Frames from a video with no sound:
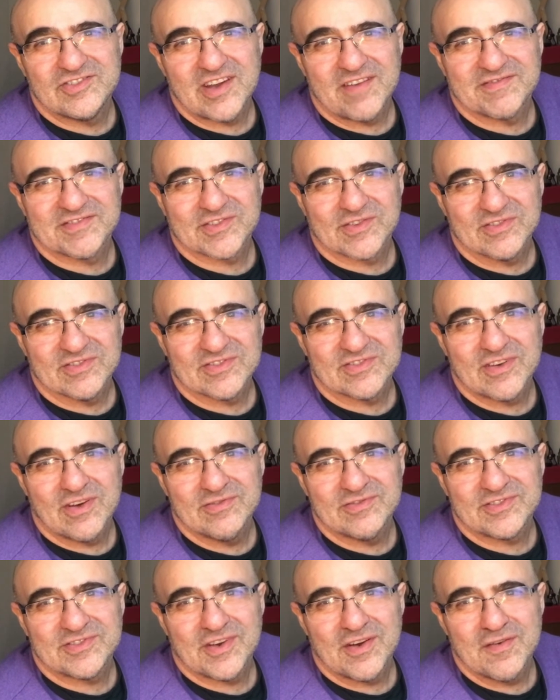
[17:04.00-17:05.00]
Scott
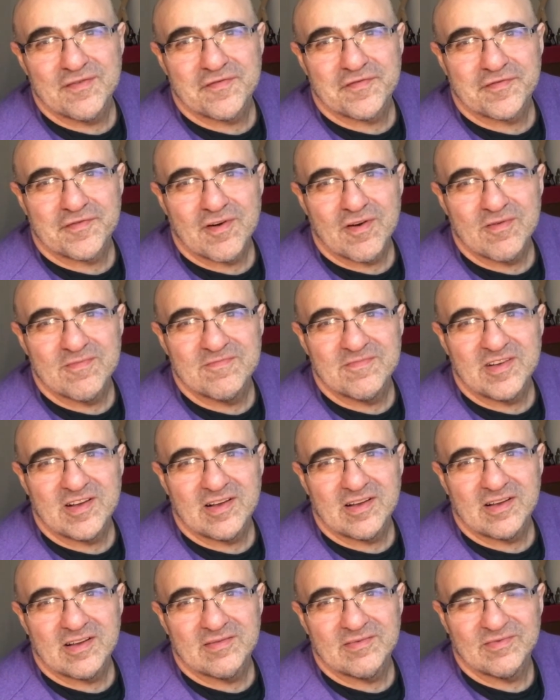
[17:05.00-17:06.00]
Soto
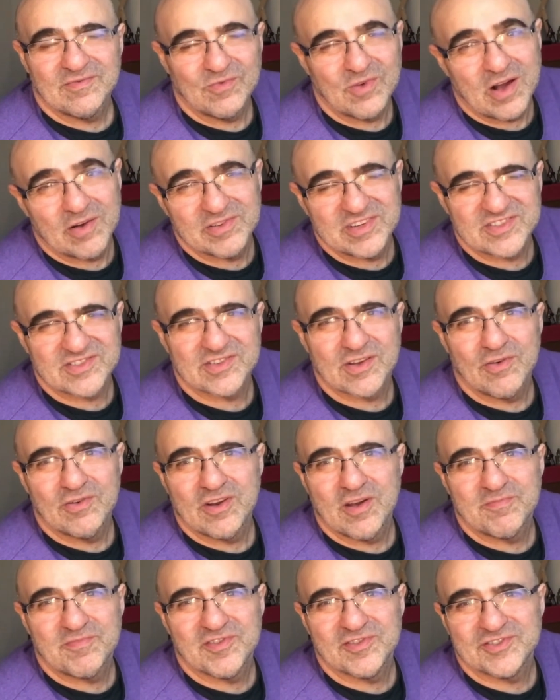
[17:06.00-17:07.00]
from his
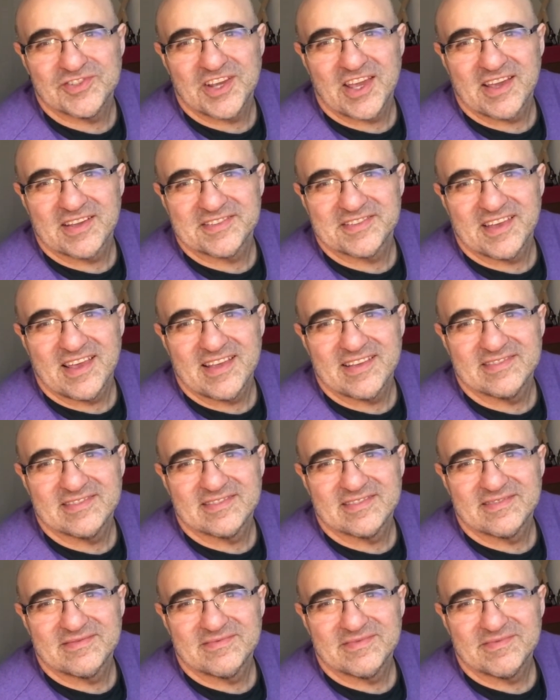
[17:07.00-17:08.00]
solo project and
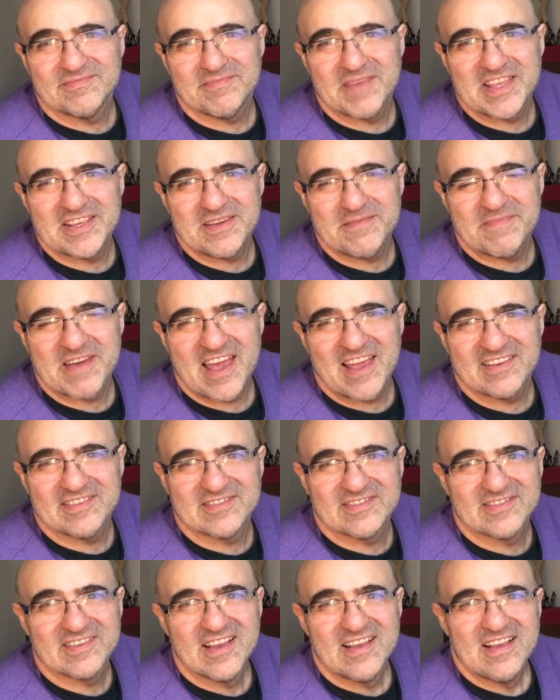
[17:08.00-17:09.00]
many
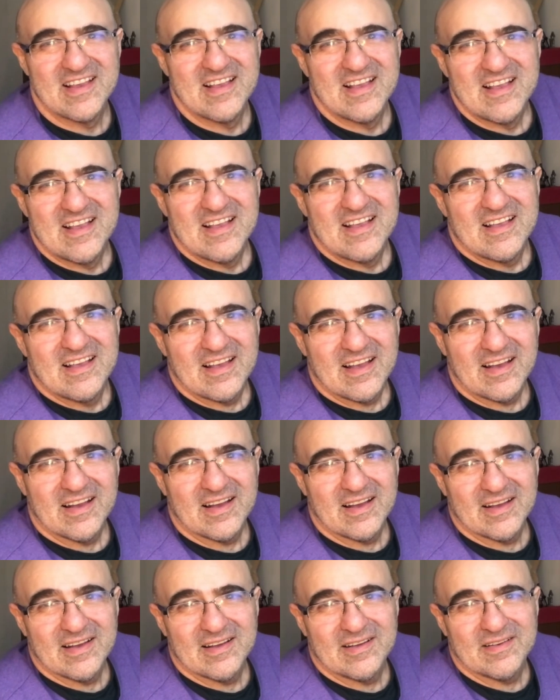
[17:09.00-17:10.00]
bands.
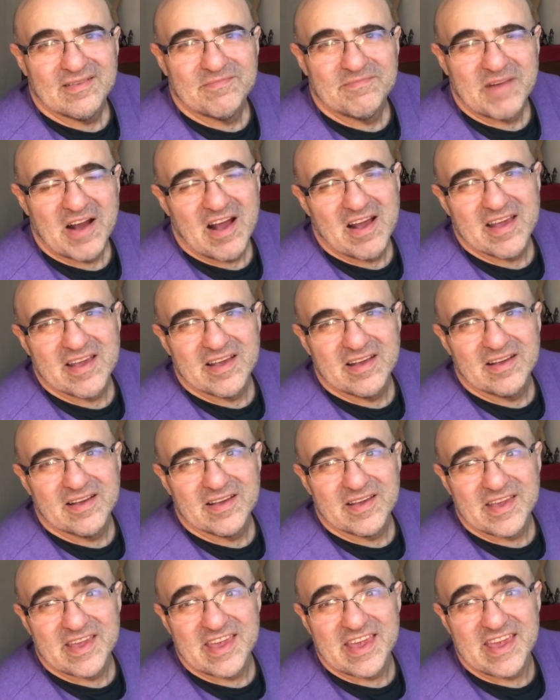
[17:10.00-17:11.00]

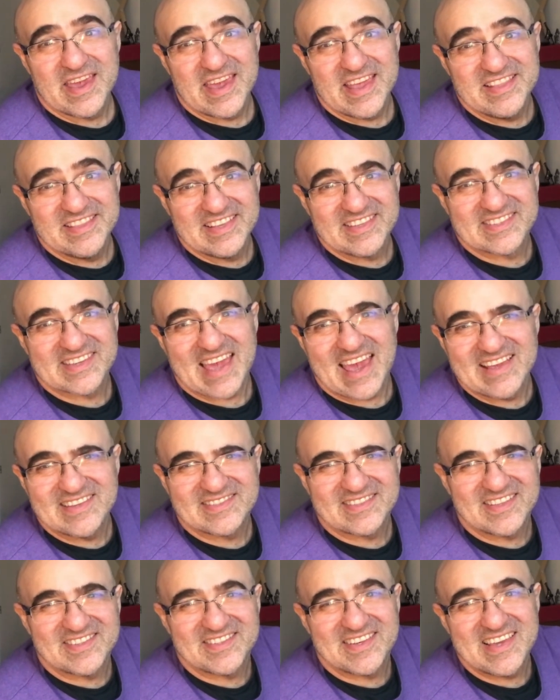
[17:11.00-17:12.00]
But in this case,
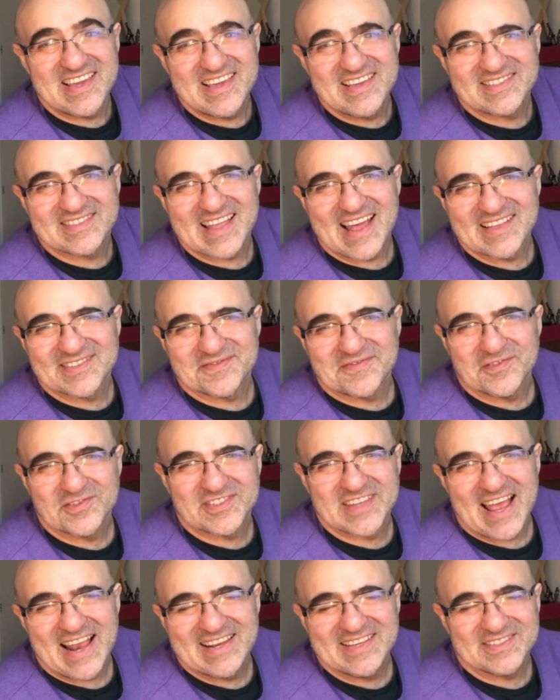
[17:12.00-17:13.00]
the T stands for
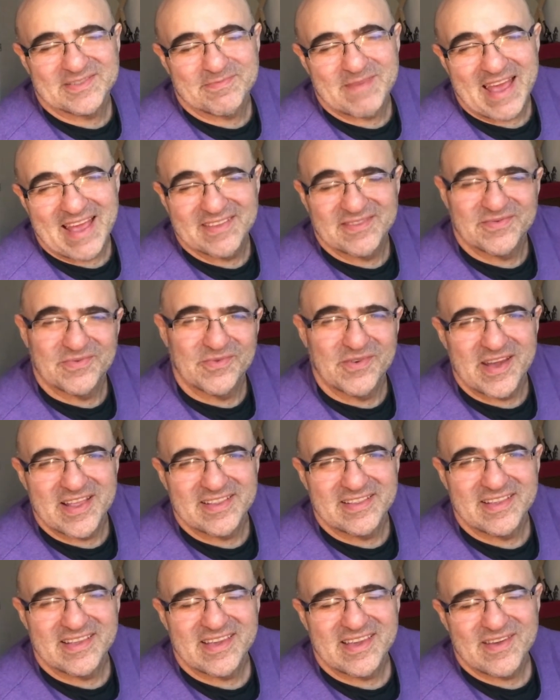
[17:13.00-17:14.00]
Talisman.
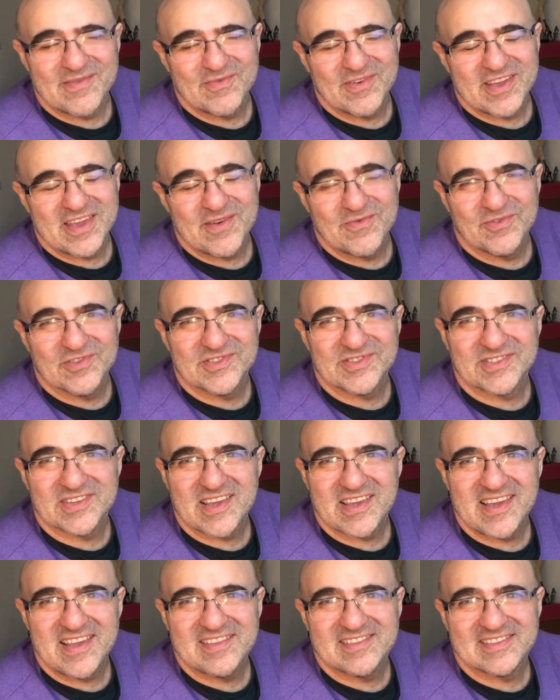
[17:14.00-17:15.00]
When he was
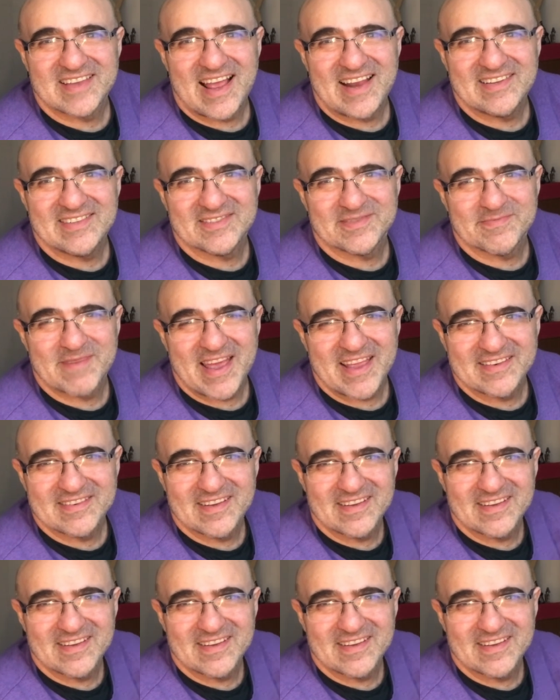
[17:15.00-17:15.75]
in Talisman,